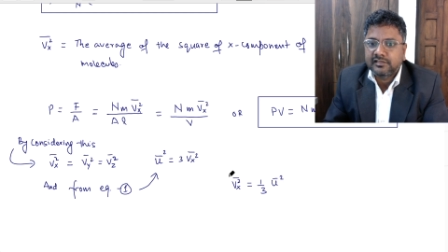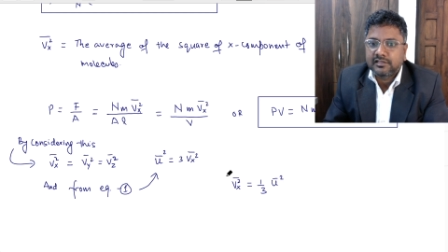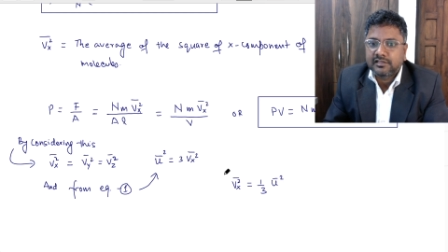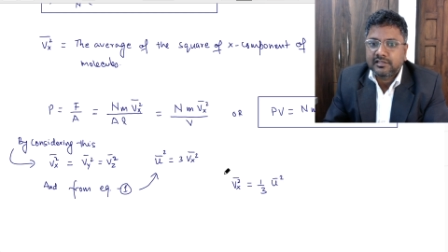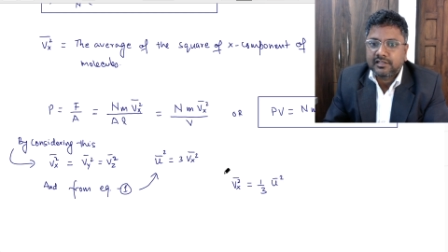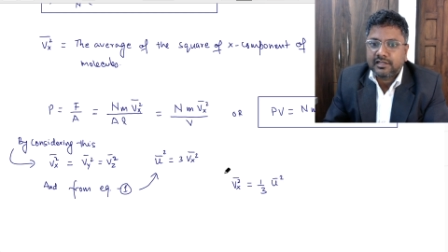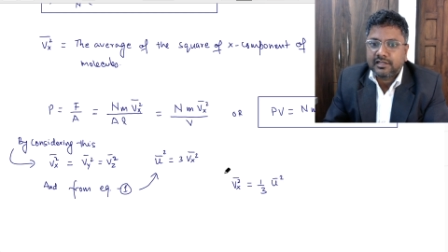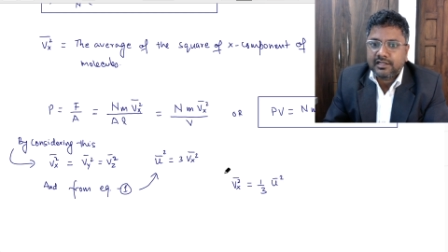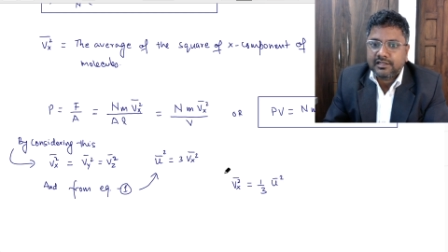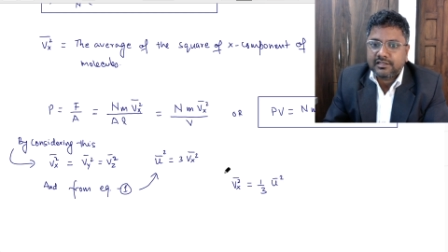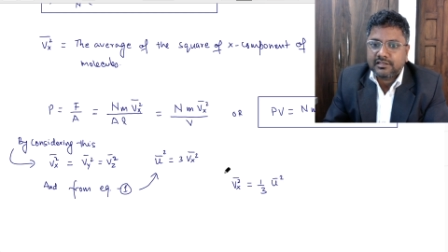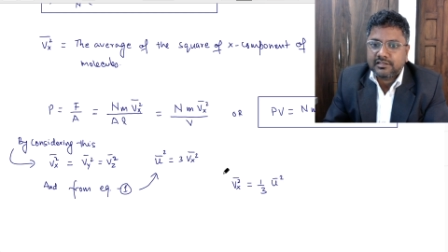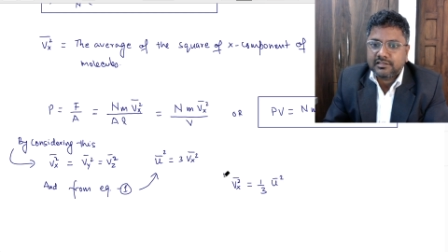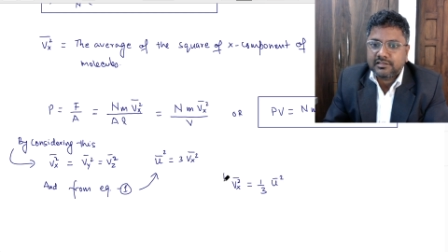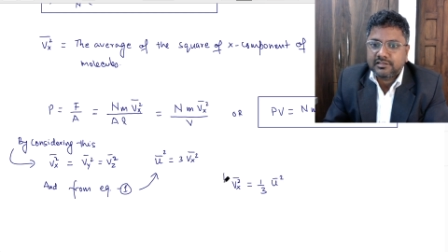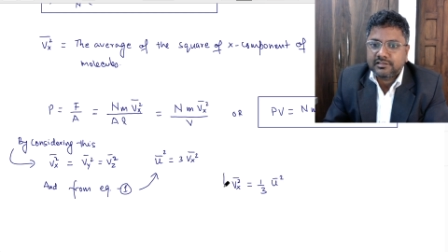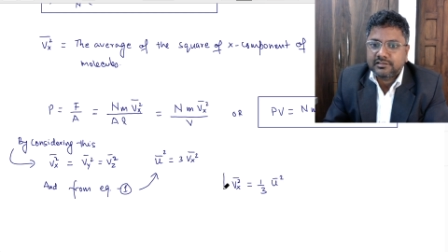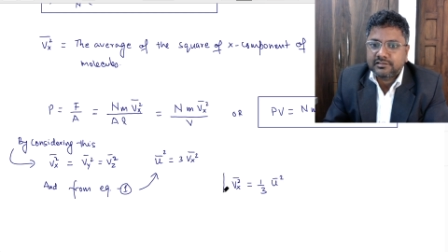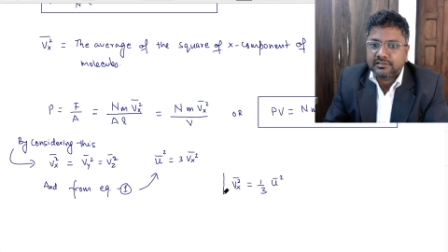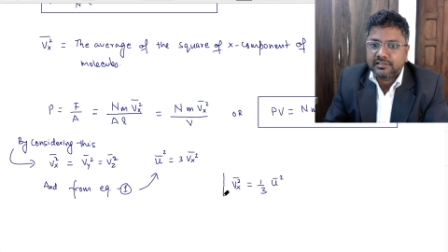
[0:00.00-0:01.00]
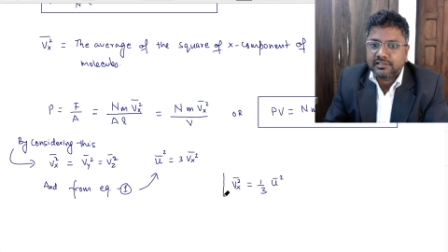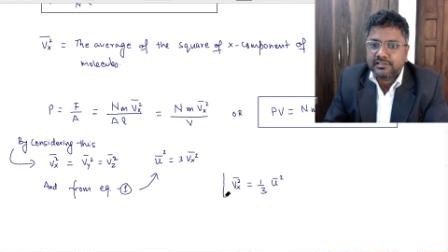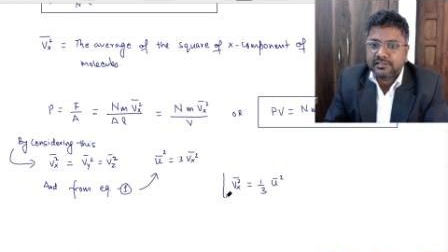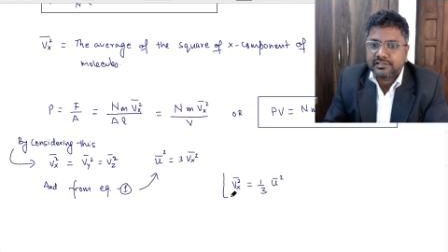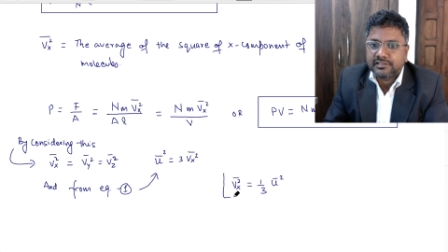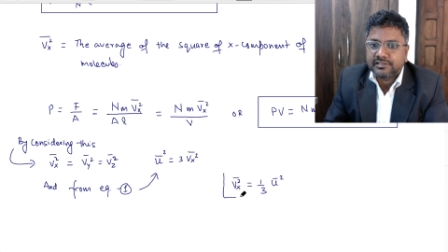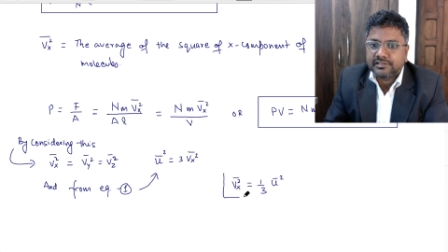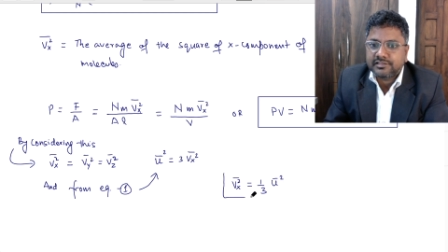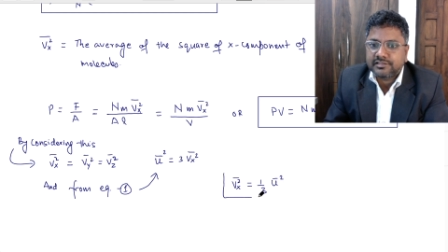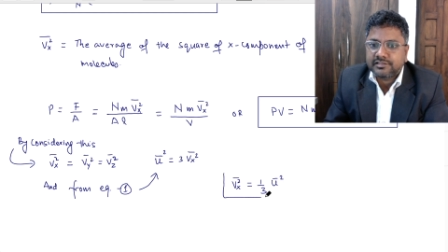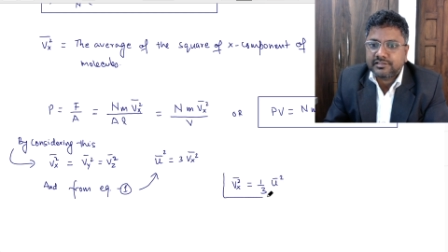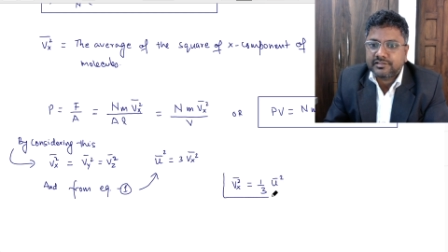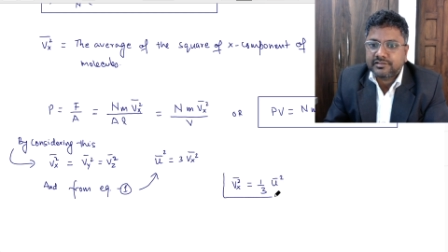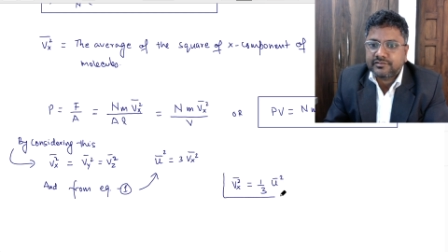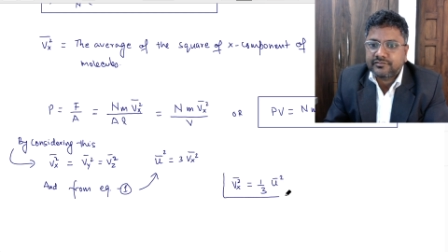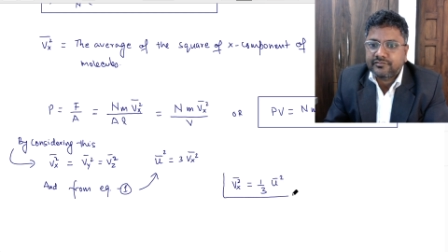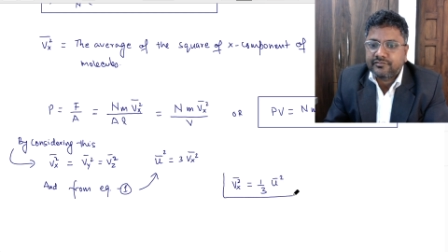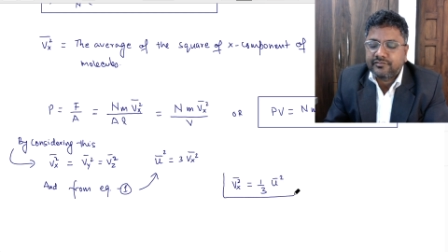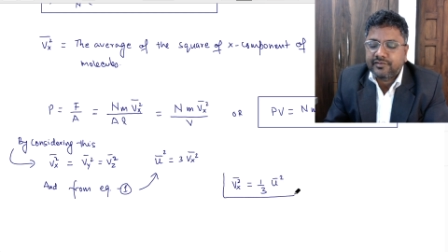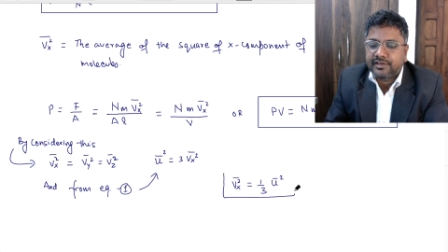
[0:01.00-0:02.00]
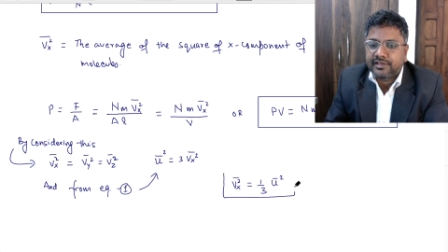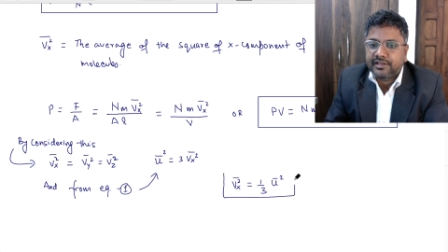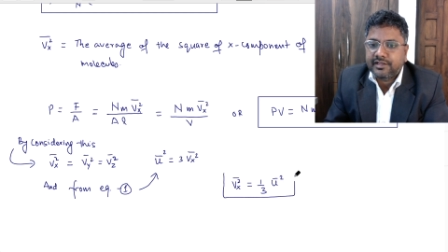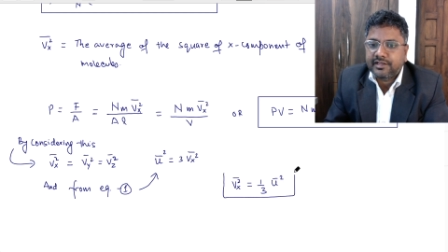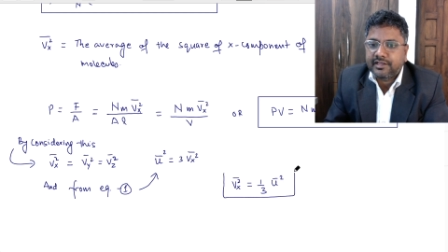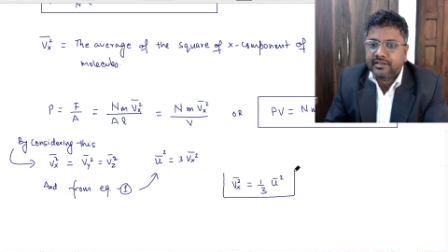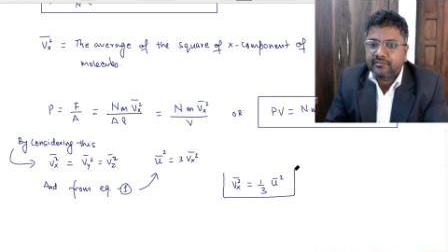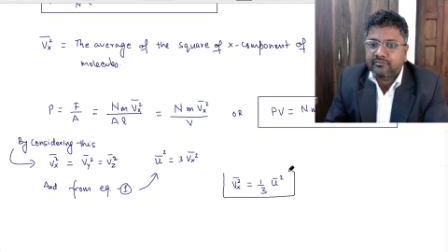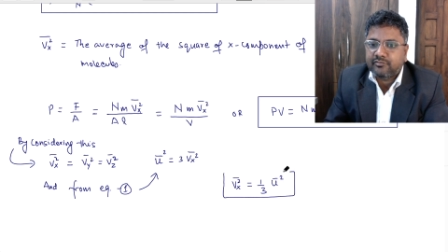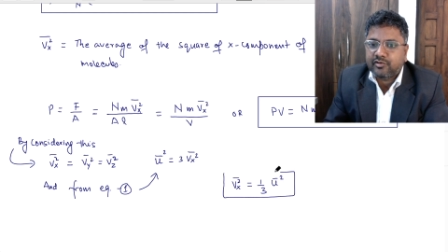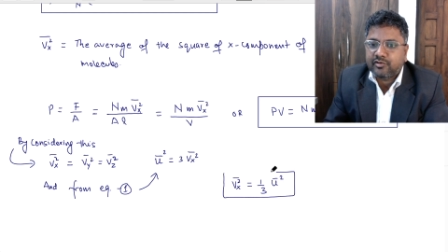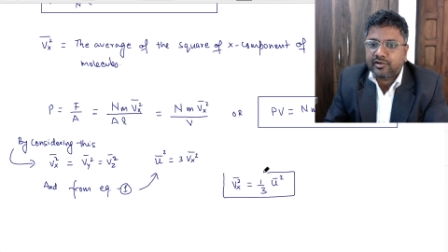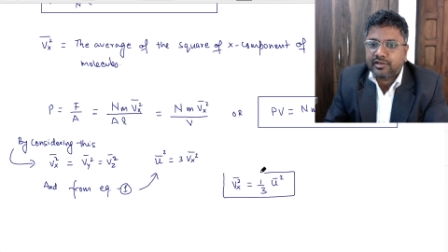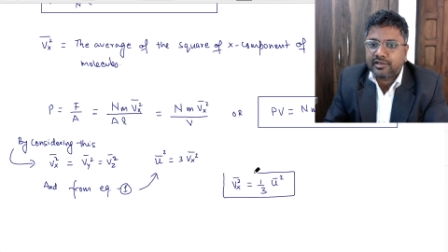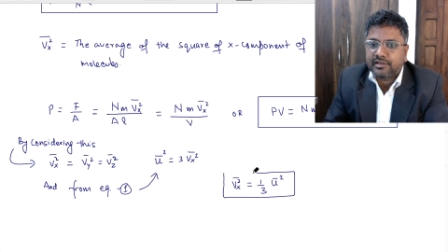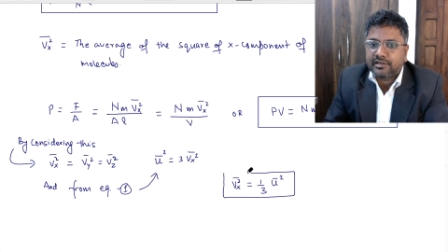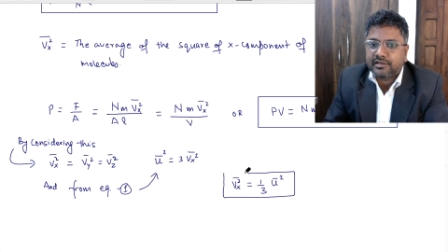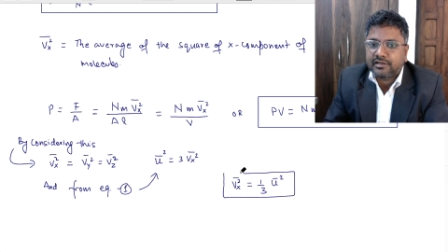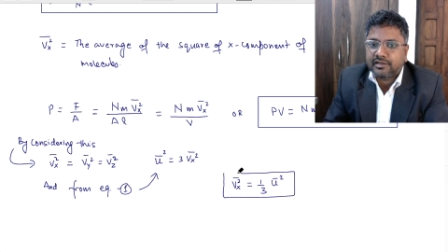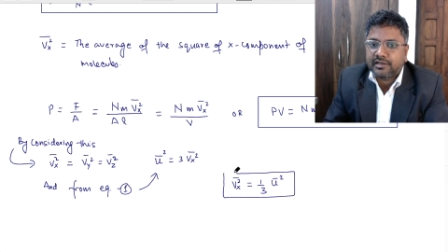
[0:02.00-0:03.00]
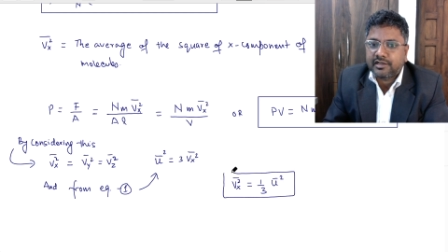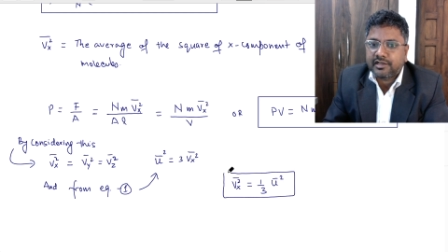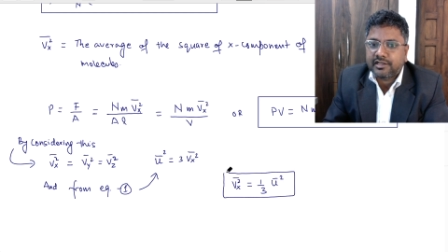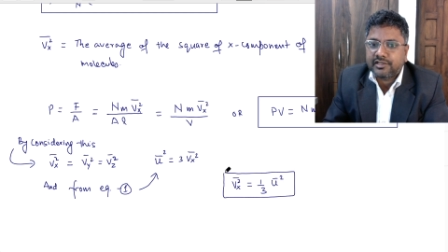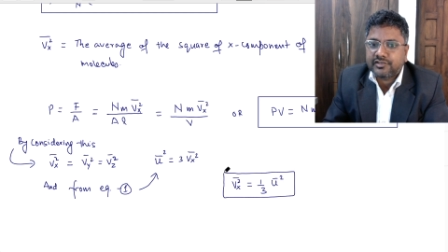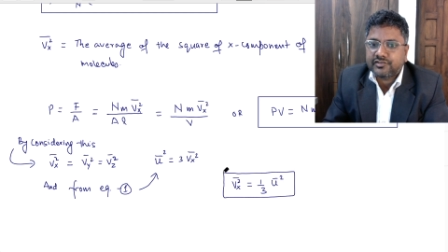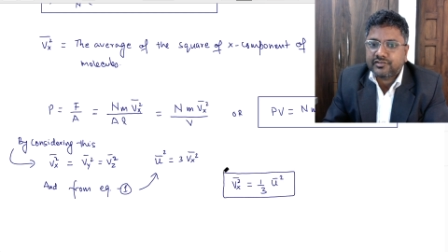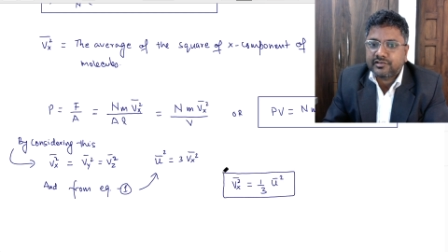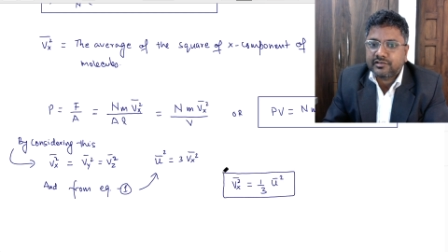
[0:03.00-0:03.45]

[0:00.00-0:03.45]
Right? This is very important relation.